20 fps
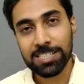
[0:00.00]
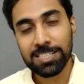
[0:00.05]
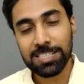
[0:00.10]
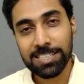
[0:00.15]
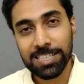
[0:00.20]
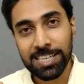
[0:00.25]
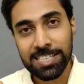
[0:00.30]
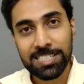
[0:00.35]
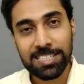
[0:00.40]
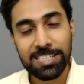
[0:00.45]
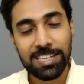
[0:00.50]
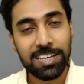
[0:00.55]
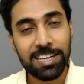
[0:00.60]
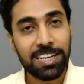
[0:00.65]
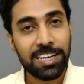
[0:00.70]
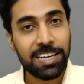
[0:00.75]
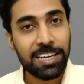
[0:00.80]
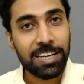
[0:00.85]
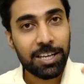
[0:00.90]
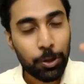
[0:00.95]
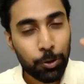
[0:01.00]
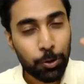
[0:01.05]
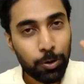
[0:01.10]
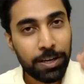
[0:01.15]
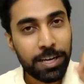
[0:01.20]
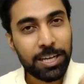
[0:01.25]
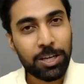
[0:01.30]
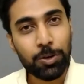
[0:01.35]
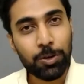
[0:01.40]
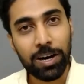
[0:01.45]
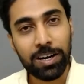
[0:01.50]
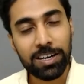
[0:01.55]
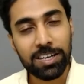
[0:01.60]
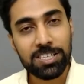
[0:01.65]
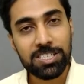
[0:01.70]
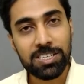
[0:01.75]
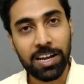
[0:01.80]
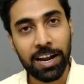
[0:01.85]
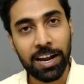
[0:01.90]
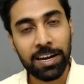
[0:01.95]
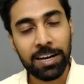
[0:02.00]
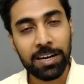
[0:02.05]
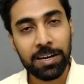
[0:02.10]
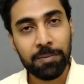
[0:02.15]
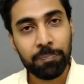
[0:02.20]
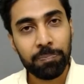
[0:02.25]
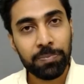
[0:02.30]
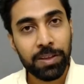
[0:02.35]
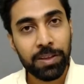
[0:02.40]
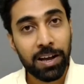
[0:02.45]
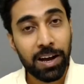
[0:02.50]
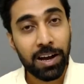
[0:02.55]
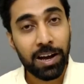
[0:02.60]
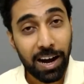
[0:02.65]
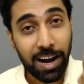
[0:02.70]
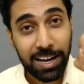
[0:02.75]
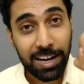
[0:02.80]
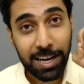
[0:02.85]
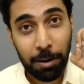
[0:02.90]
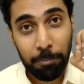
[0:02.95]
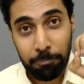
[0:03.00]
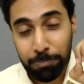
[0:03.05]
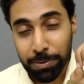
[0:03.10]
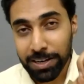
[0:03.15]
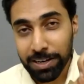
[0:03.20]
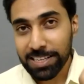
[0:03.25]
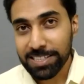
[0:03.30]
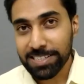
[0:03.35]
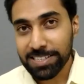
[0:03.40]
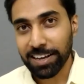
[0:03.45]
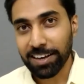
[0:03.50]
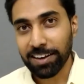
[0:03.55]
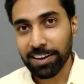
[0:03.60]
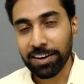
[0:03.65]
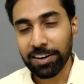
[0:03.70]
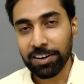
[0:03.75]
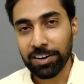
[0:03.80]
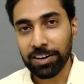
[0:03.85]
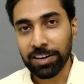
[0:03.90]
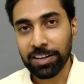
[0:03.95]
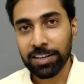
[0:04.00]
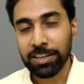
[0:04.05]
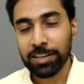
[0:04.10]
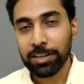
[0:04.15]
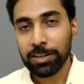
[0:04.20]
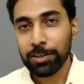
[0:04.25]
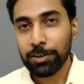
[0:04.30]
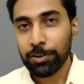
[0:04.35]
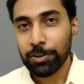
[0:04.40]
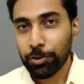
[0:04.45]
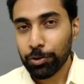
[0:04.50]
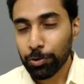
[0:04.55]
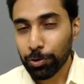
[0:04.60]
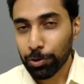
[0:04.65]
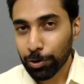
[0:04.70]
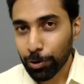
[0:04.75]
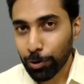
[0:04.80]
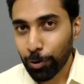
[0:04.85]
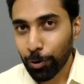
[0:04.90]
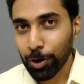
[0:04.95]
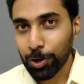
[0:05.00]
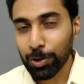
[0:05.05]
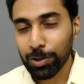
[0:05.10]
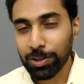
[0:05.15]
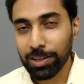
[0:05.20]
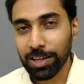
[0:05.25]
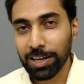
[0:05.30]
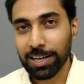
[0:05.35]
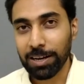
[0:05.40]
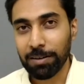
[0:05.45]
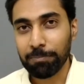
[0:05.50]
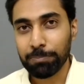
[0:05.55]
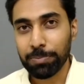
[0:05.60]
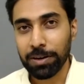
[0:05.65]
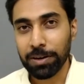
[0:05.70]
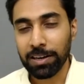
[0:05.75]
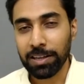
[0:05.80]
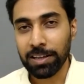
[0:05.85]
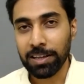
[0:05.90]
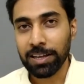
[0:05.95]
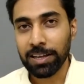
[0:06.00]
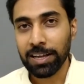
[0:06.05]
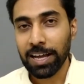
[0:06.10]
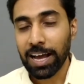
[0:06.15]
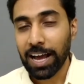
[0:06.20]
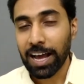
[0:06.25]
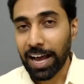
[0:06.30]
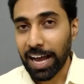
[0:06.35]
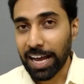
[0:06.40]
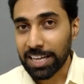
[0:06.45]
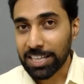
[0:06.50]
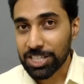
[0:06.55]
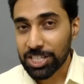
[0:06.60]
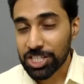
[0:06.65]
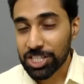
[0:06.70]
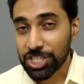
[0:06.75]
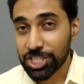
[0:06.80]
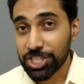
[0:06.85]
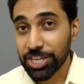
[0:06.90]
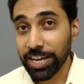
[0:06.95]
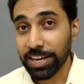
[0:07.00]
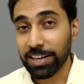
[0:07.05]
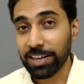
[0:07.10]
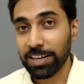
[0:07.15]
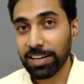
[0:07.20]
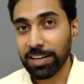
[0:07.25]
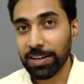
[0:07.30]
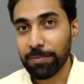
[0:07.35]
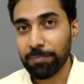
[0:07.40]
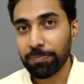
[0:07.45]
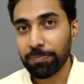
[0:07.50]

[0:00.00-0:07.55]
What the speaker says: Just you need to understand, a company secretary should go to the company and check